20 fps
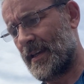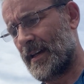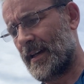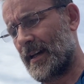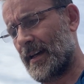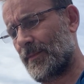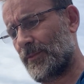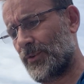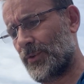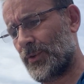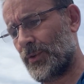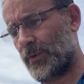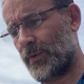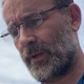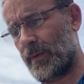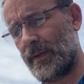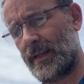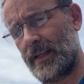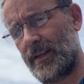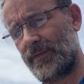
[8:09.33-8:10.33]
I'm sure
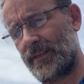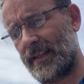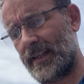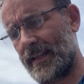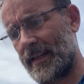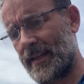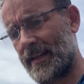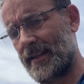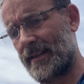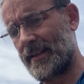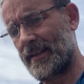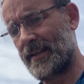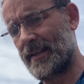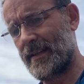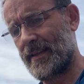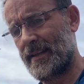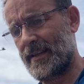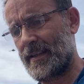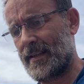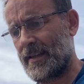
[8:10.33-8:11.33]
it'll be lovely
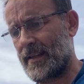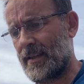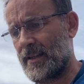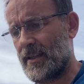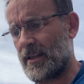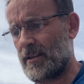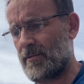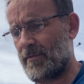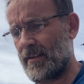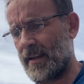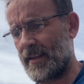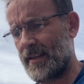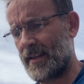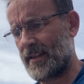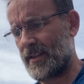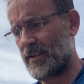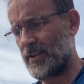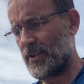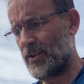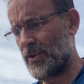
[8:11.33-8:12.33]
to read
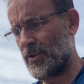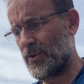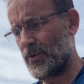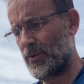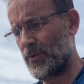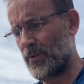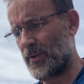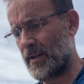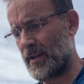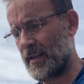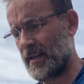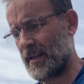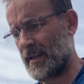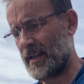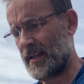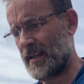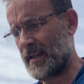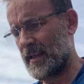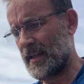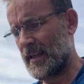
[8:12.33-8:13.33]
this too.
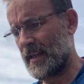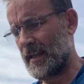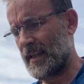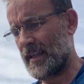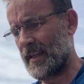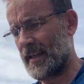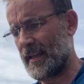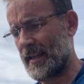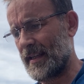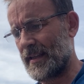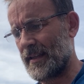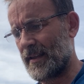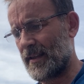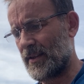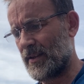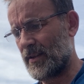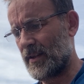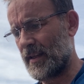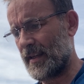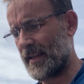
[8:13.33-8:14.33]
He's a
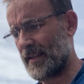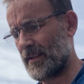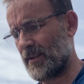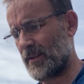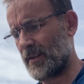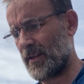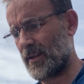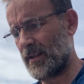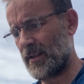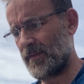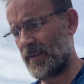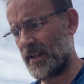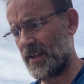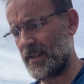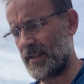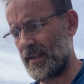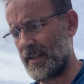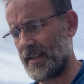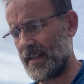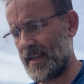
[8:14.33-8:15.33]

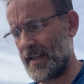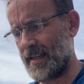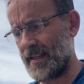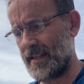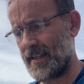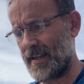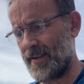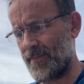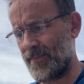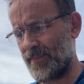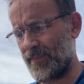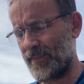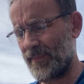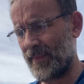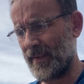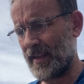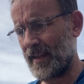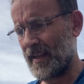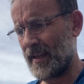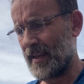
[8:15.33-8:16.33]
conservationist and
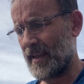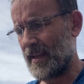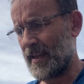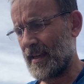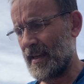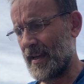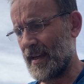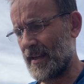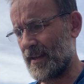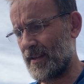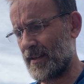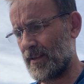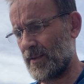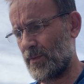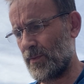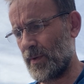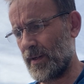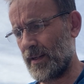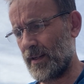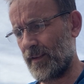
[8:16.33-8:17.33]

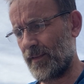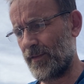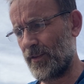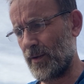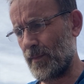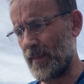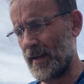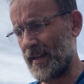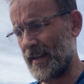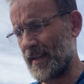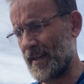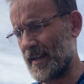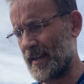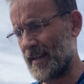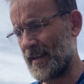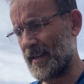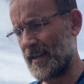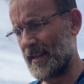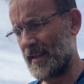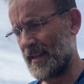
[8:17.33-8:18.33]
wildlife filmmaker,
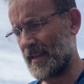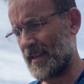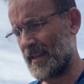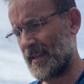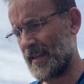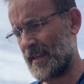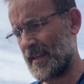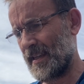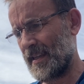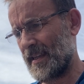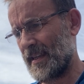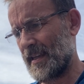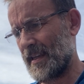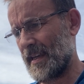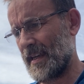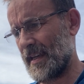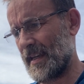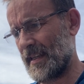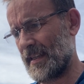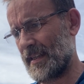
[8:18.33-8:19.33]

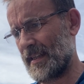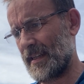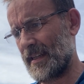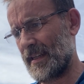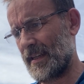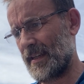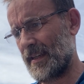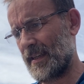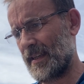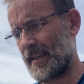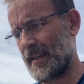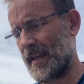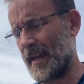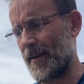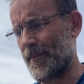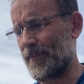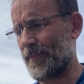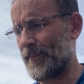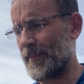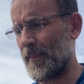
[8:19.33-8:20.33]
and yeah,
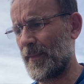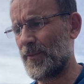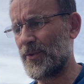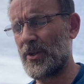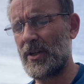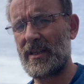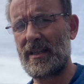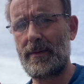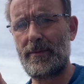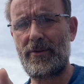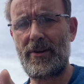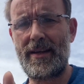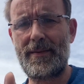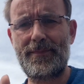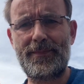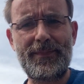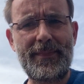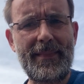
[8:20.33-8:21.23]
I'm sure it's gonna be great.